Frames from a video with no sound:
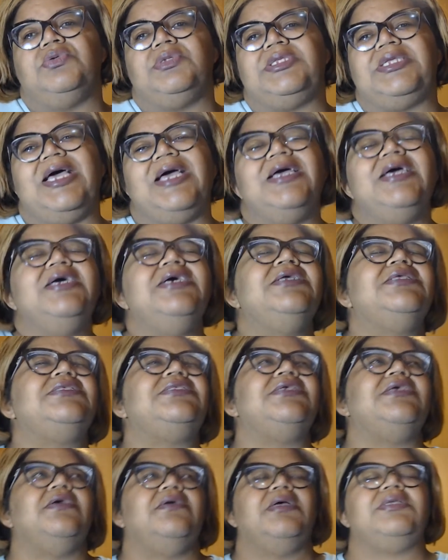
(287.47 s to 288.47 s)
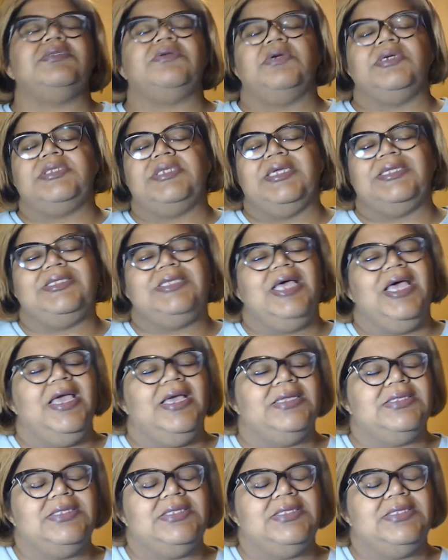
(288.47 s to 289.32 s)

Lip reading: Tags.